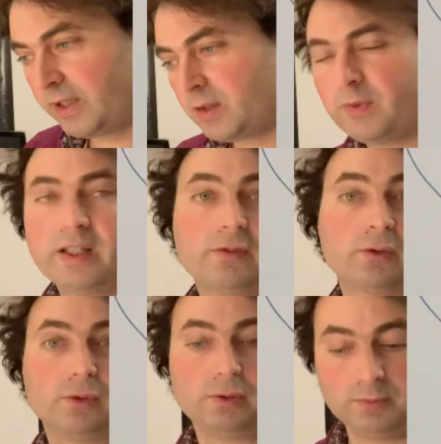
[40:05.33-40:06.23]
we have
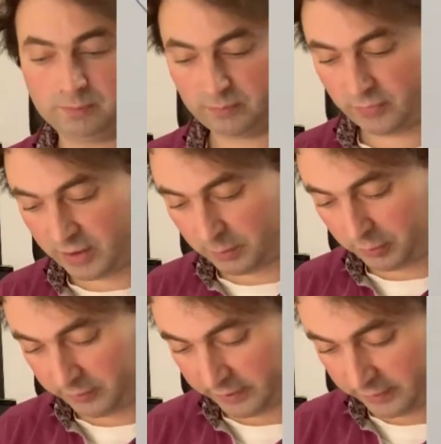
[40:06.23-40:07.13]
to
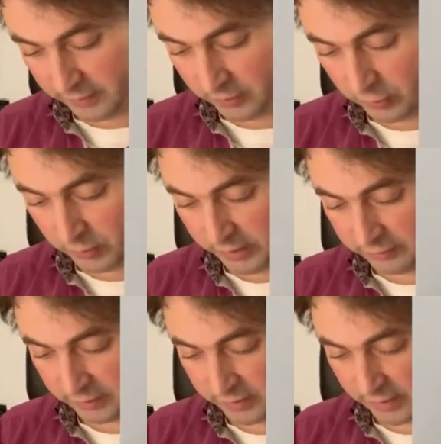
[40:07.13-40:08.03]
separate two
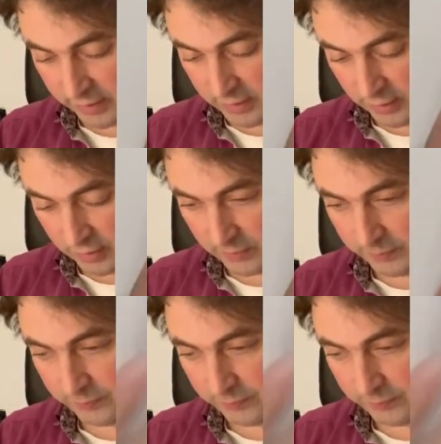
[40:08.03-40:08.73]
different cases.